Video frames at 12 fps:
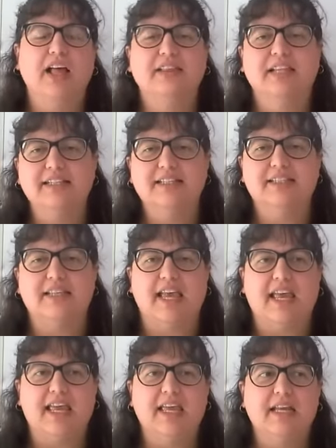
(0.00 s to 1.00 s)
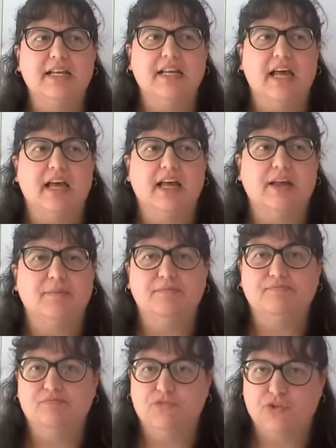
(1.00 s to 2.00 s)
Let's say,
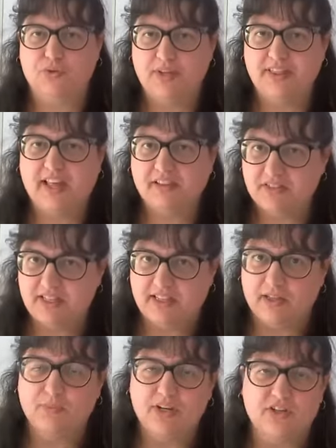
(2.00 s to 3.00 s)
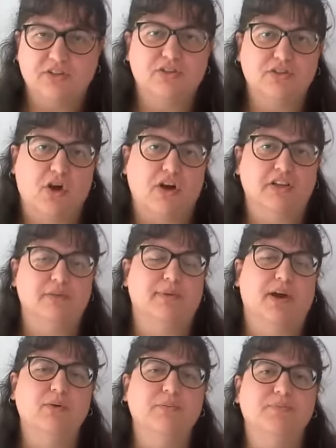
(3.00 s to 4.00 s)
so in that scene that we just talked
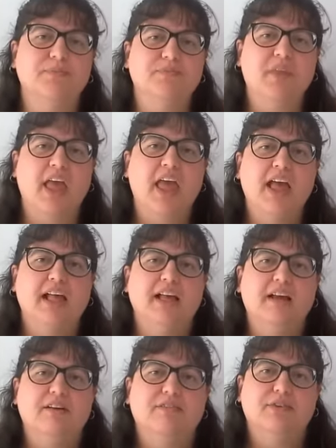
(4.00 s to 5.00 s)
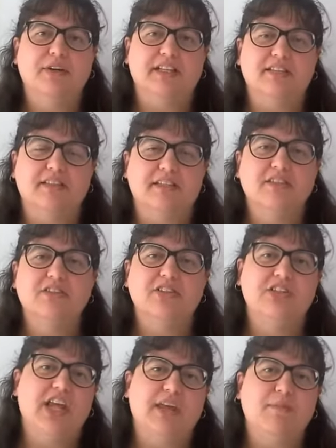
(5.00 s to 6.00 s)
about, for instance,
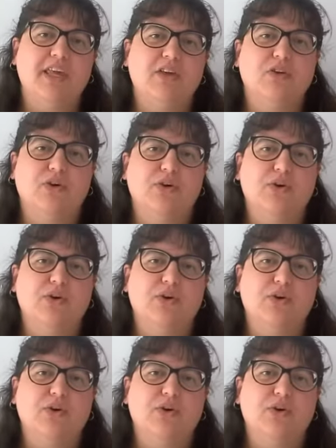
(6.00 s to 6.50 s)
the